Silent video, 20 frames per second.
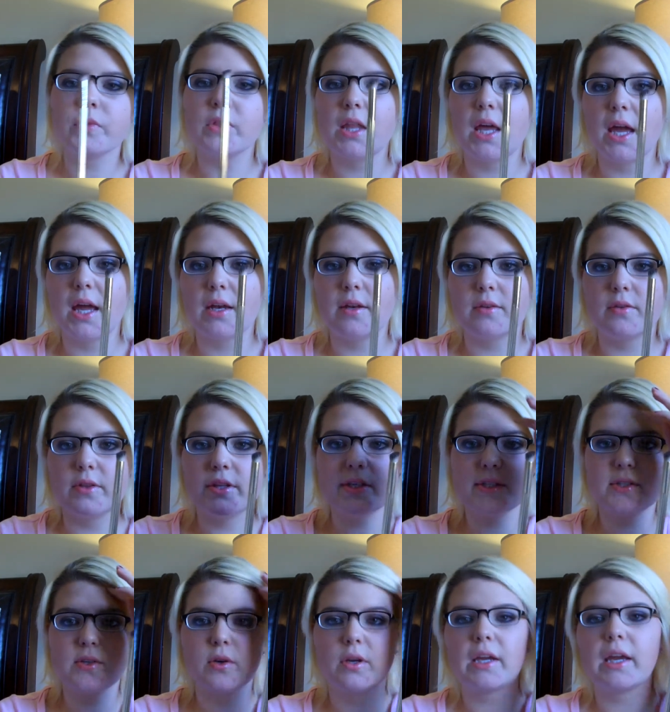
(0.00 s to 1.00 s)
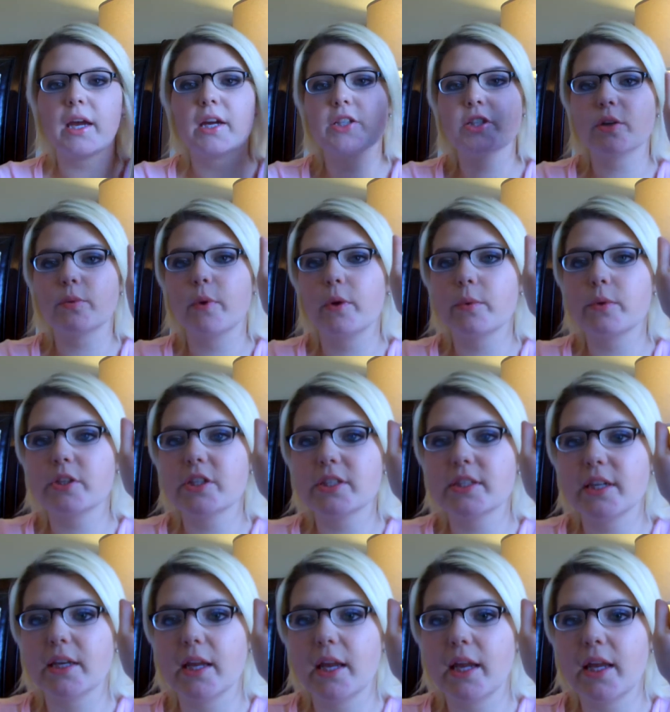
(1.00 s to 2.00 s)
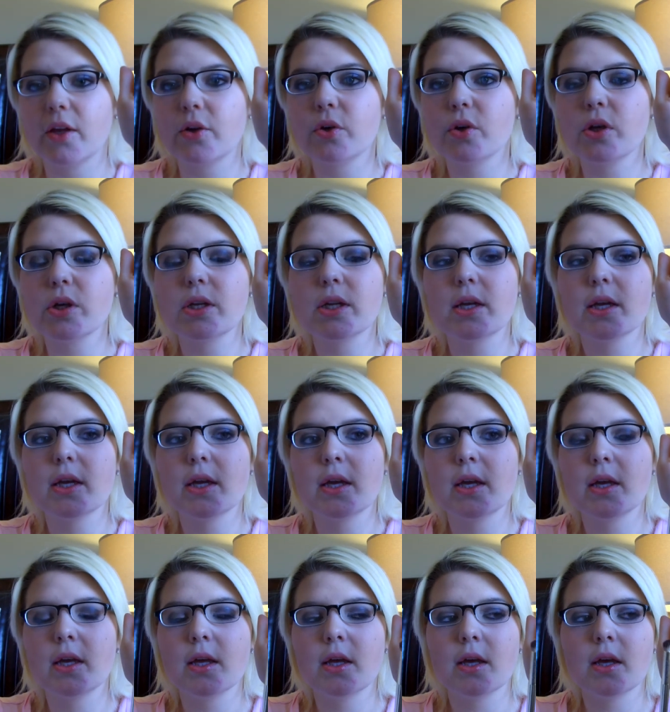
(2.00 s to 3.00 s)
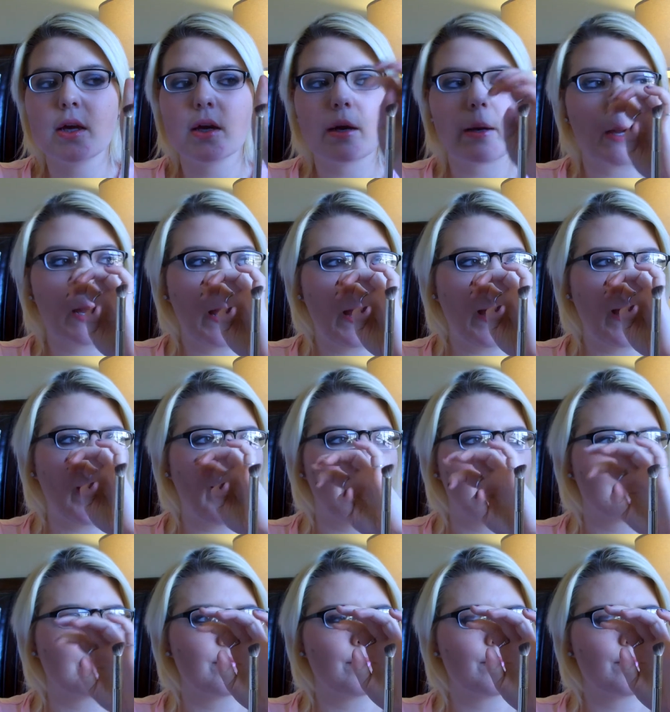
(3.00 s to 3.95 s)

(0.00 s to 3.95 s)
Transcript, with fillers: then this Sonia Kashuk one, which is an angled, um,